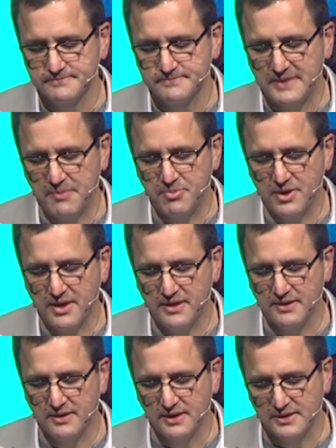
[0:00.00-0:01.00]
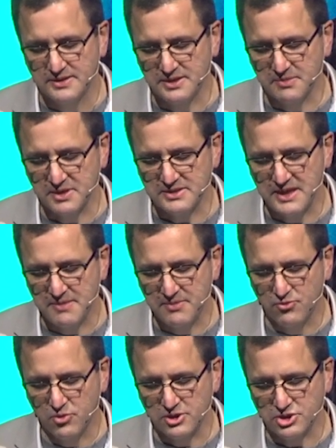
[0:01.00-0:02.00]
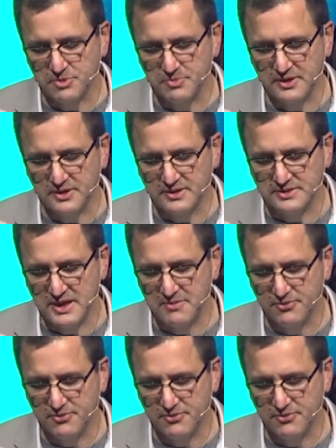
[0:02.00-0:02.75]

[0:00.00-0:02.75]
I pray that this can be a time of worship and a time of